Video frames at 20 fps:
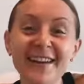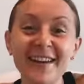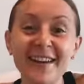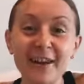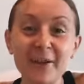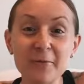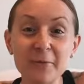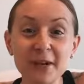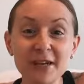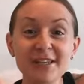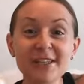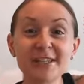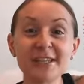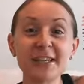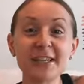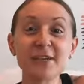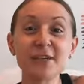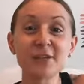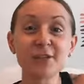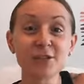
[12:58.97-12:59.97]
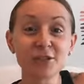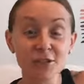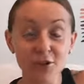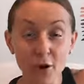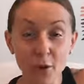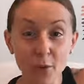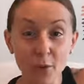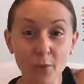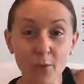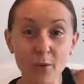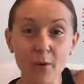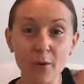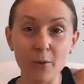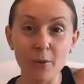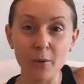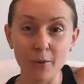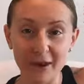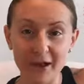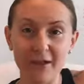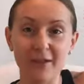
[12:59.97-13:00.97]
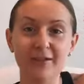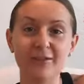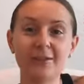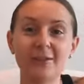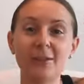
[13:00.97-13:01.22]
It works so well.